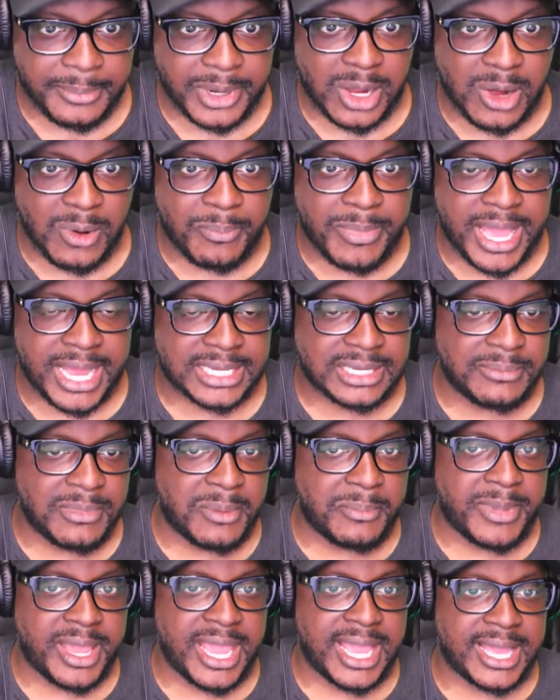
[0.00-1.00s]
go back to my
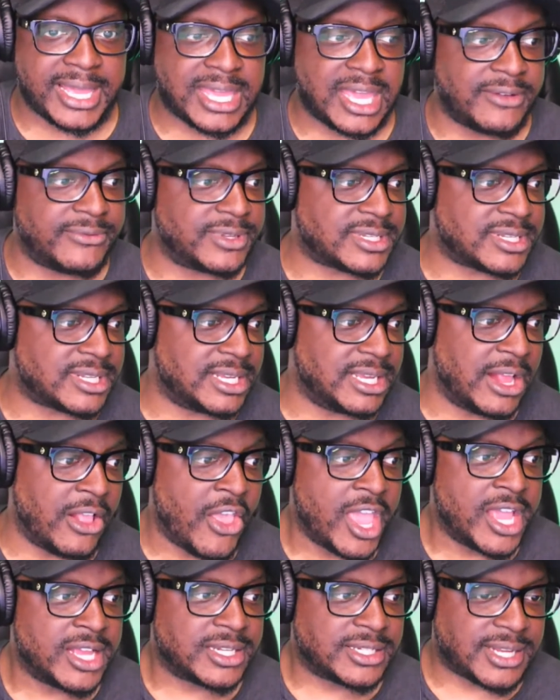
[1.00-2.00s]
man Kevin C.
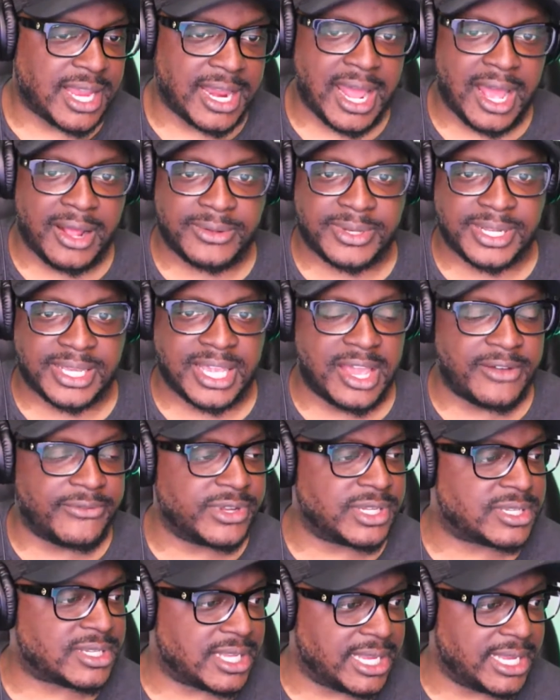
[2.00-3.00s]
Shout out to Kevin
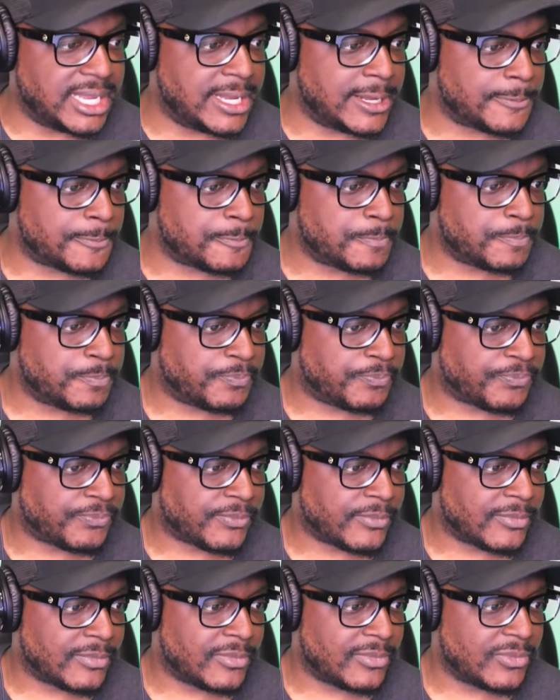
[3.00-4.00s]
C.
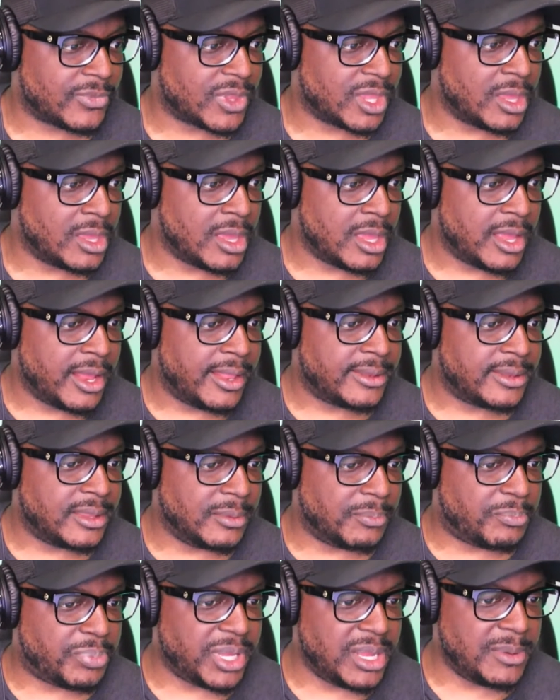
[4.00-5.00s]
The
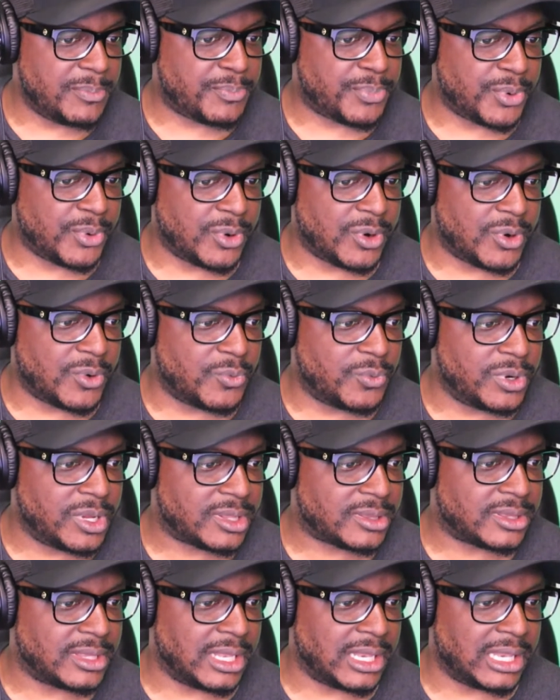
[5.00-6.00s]
people
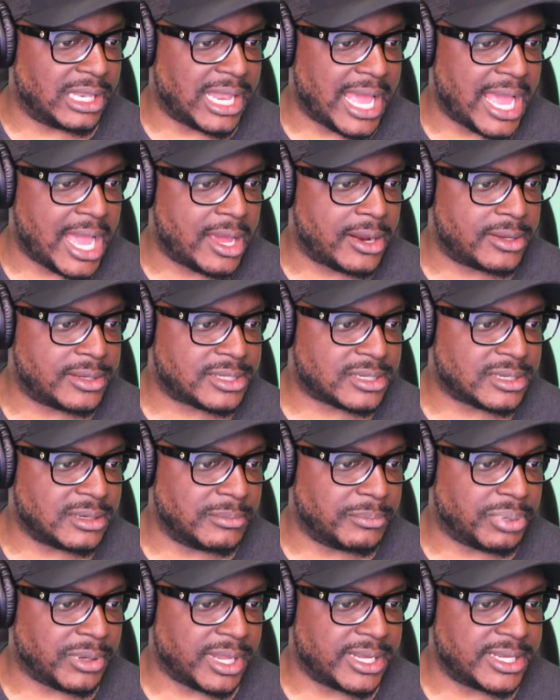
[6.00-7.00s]
with the loudest
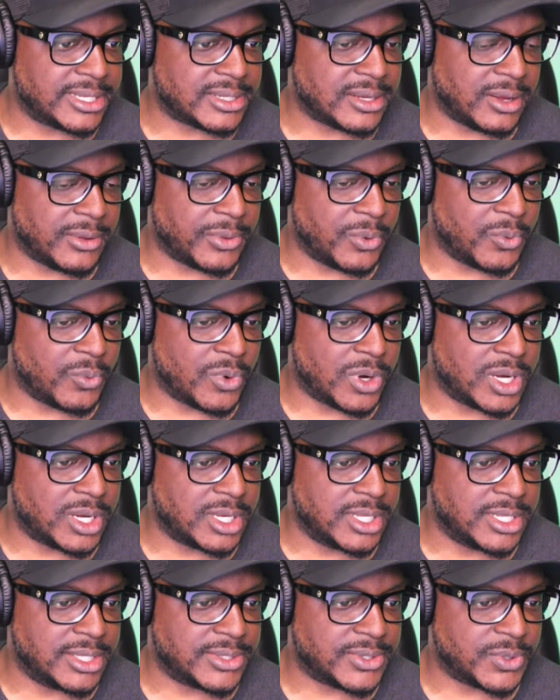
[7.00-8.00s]
complaints are the
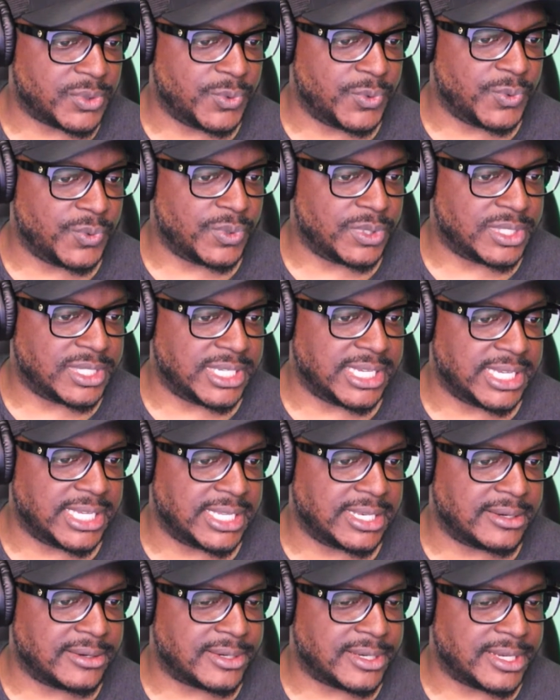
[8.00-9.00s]
ones who did
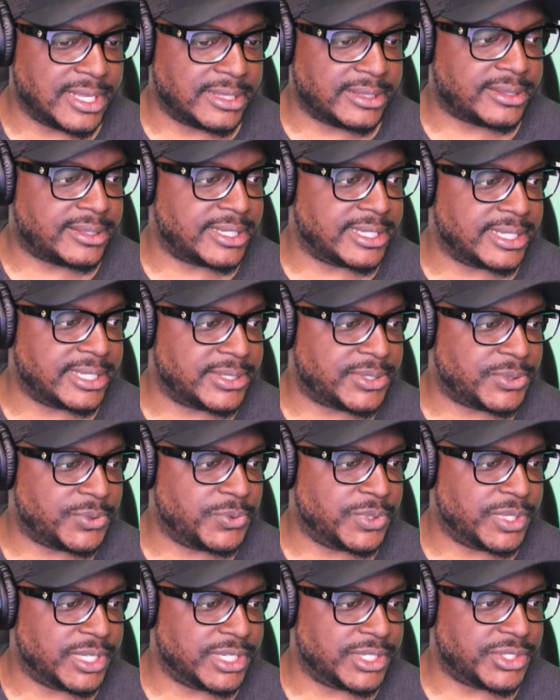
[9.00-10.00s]
nothing to
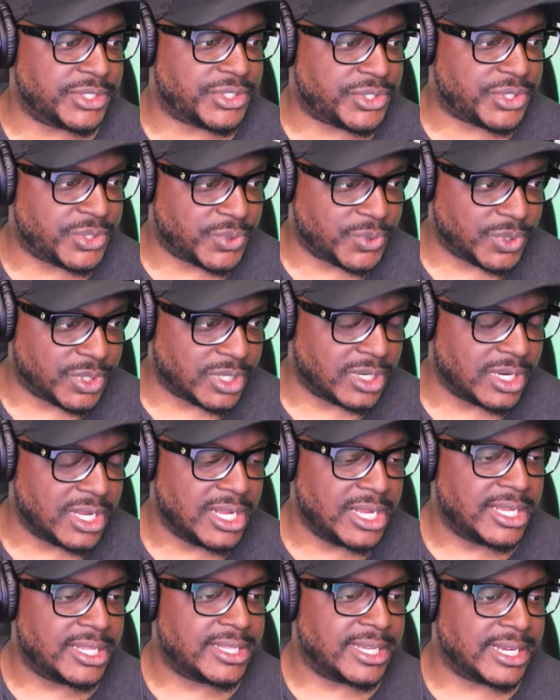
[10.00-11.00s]
ensure
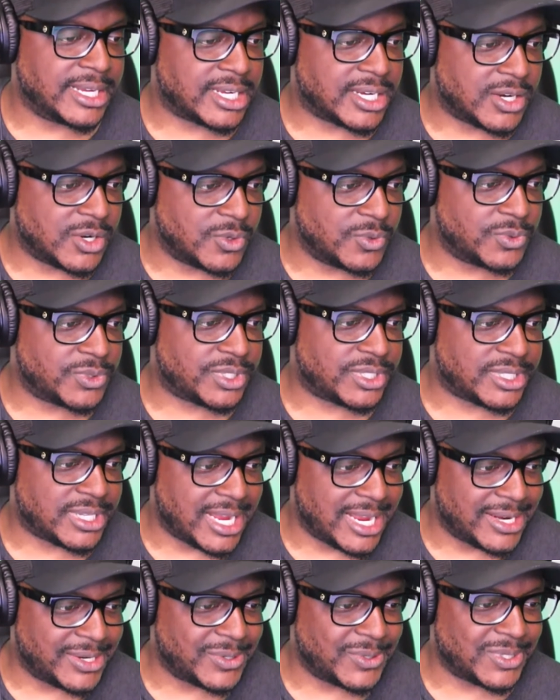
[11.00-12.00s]
that Coach
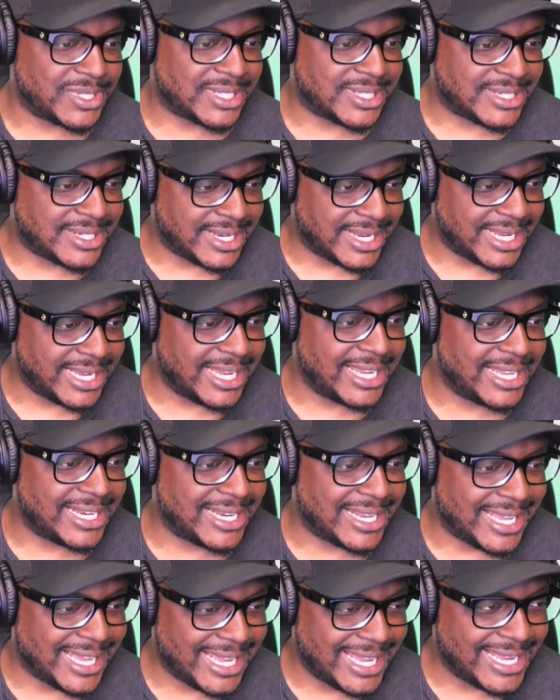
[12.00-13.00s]
Sanders stayed
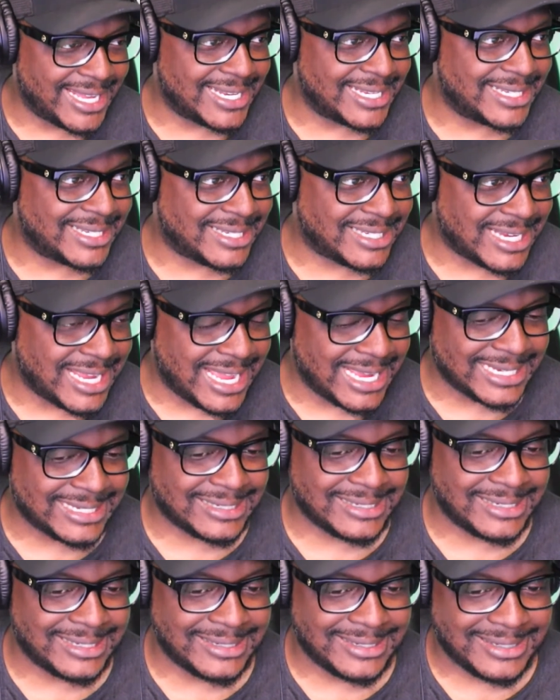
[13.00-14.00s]
at
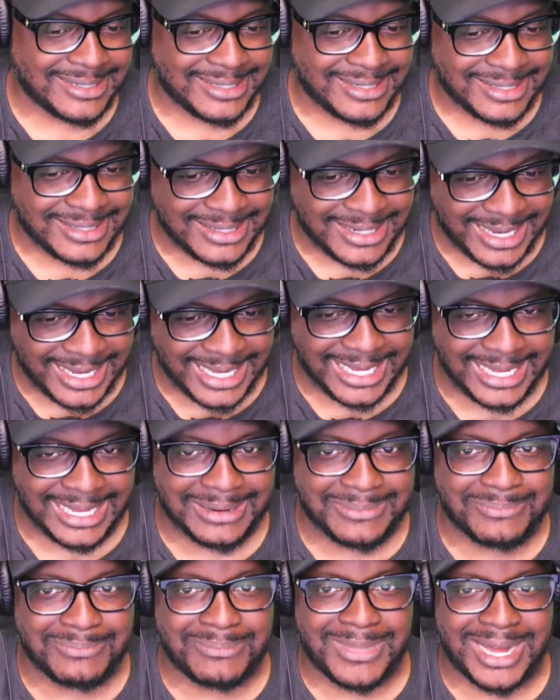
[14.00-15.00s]
Jackson State.
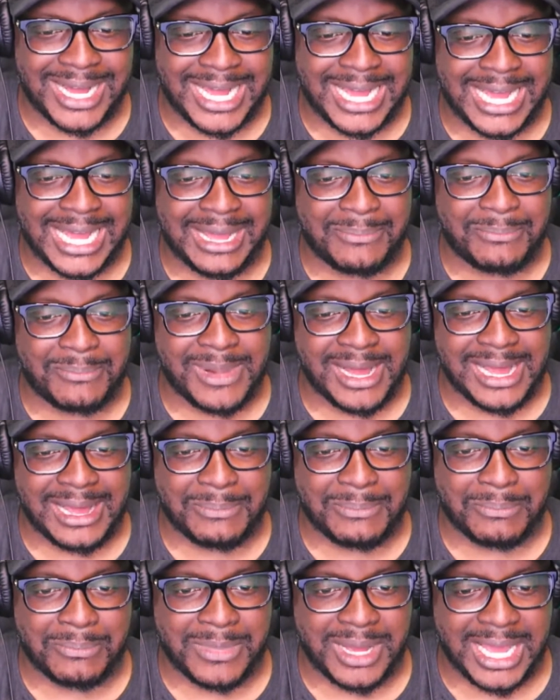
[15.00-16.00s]

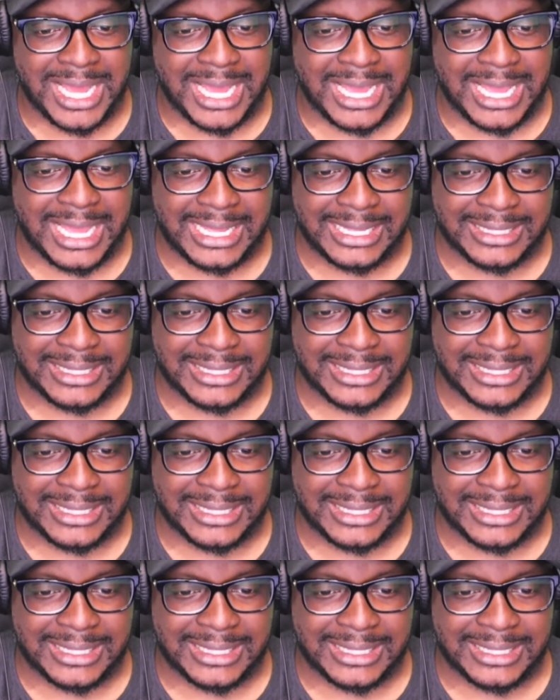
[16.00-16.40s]
My.